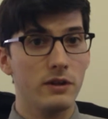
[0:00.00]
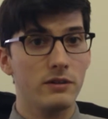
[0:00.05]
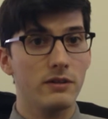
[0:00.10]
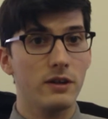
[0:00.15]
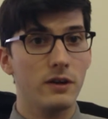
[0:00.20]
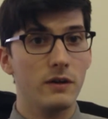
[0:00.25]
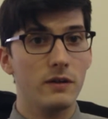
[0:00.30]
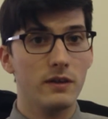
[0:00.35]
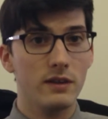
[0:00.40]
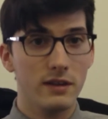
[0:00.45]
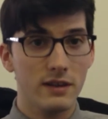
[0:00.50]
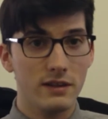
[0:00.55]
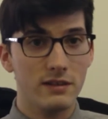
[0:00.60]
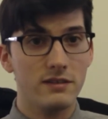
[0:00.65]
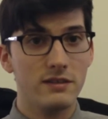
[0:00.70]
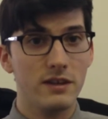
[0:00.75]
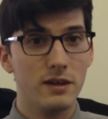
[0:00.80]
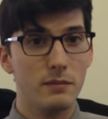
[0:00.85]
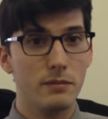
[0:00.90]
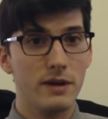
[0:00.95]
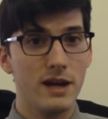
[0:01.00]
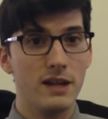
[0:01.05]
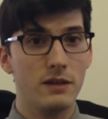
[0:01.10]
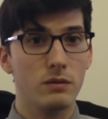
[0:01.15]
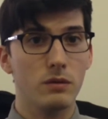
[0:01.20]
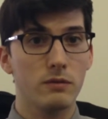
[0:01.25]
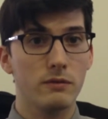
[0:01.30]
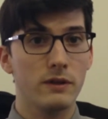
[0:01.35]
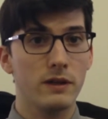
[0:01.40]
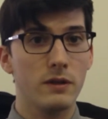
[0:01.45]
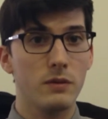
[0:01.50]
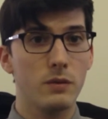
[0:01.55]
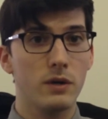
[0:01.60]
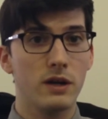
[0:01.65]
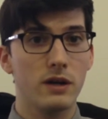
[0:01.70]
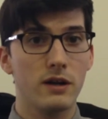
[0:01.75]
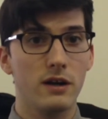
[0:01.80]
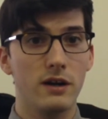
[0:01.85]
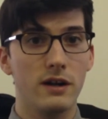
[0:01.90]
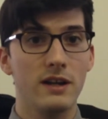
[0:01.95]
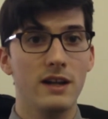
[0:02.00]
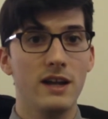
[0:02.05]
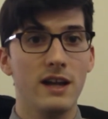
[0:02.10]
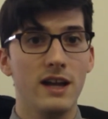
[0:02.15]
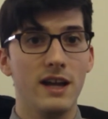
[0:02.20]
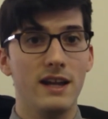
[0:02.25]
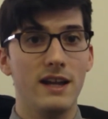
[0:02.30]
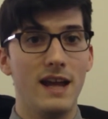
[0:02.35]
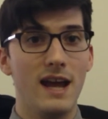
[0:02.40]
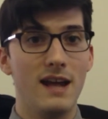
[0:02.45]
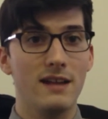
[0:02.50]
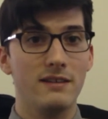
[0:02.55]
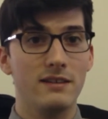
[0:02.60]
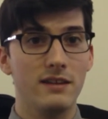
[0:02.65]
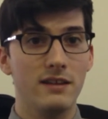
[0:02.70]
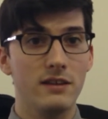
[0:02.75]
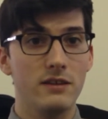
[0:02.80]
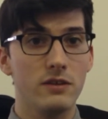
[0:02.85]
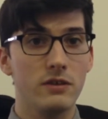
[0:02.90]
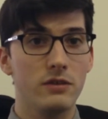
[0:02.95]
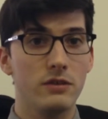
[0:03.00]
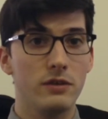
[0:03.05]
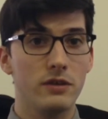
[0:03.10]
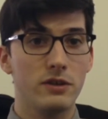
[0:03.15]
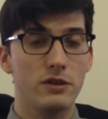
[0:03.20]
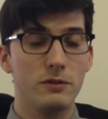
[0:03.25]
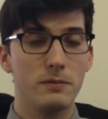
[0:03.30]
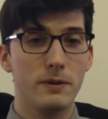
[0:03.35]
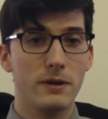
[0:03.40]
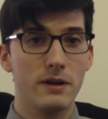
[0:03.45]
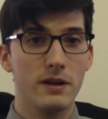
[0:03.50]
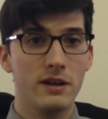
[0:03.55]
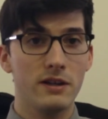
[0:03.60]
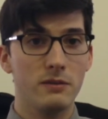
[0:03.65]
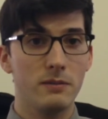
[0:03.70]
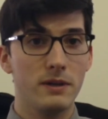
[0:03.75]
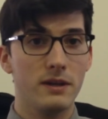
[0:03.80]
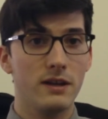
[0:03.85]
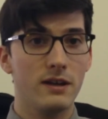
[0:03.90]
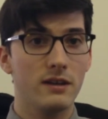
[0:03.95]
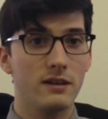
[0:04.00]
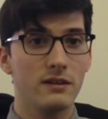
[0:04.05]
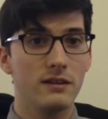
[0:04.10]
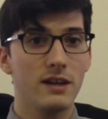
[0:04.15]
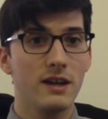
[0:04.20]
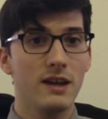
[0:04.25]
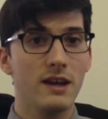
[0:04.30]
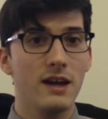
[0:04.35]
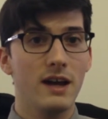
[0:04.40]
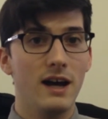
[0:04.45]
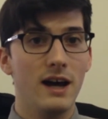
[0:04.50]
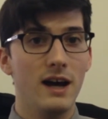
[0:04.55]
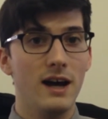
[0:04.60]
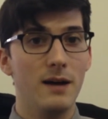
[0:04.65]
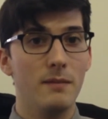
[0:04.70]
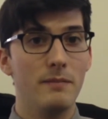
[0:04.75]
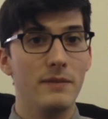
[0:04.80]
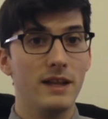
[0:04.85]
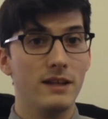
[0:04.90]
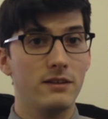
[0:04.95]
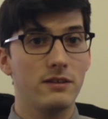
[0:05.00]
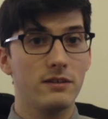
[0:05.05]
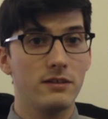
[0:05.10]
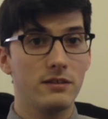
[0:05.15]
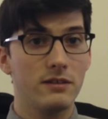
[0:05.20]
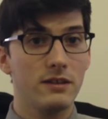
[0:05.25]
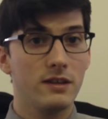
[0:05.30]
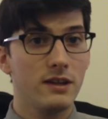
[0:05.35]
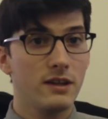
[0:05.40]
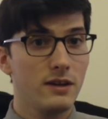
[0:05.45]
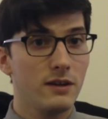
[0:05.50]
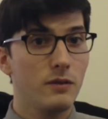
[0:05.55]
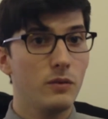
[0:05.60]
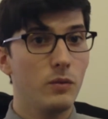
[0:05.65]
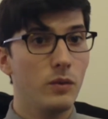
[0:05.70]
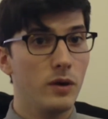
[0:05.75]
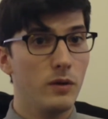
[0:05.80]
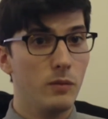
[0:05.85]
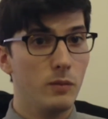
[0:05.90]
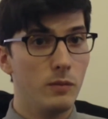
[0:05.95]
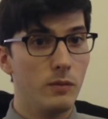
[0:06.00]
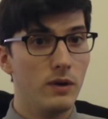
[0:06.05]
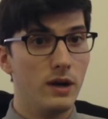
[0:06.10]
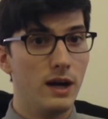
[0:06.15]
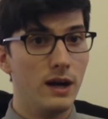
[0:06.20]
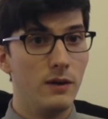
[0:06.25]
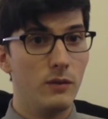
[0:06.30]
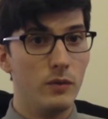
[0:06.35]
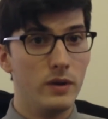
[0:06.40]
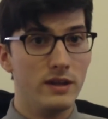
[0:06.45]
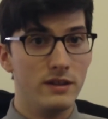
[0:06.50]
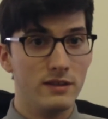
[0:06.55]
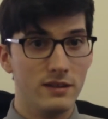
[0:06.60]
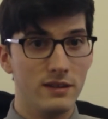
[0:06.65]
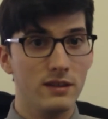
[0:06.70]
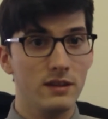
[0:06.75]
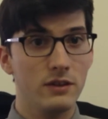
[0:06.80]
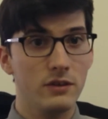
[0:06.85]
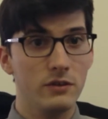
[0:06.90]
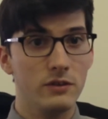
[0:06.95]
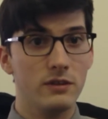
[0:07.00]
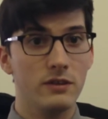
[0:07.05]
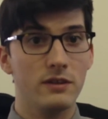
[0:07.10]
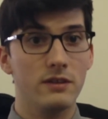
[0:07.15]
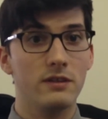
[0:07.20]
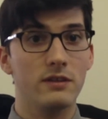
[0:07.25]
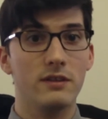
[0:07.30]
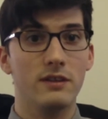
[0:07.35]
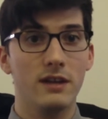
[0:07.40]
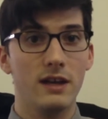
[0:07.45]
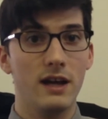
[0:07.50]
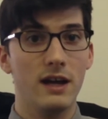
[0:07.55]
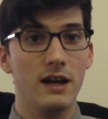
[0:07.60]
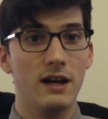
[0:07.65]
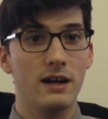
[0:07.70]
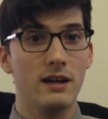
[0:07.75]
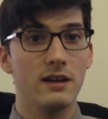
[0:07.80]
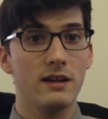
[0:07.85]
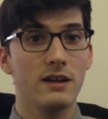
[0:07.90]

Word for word: So, this year, brands will really work on enhancing the user experience because um, that's what uh, wins and loses. Uh,